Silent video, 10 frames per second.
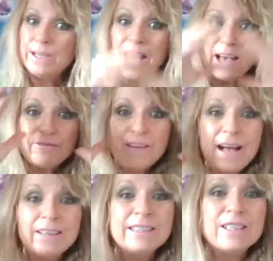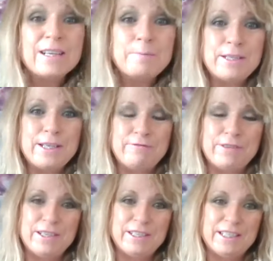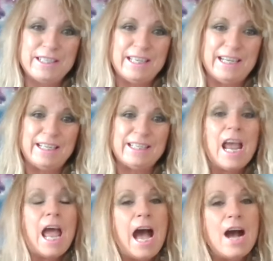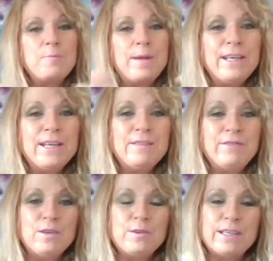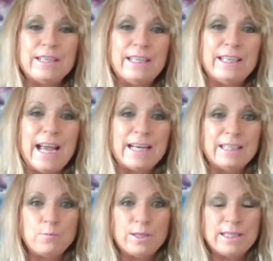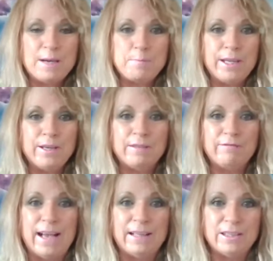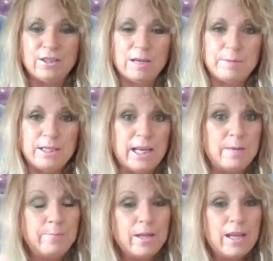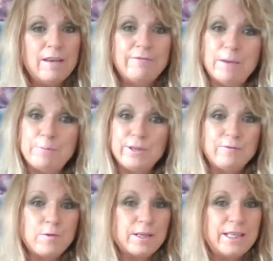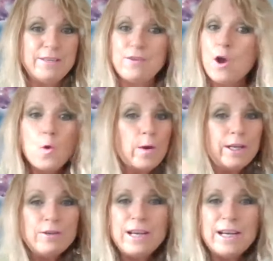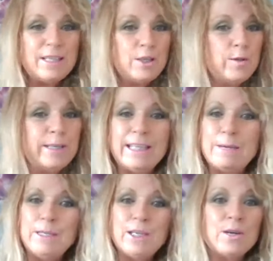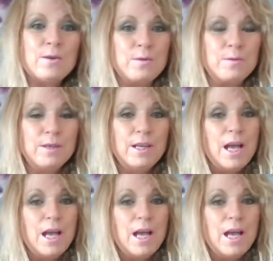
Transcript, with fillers: We have Valentine's Day, for goodness sakes. How many of you are connecting with somebody on Valentine's Day, February fourteenth? What are you guys doing? Let me know.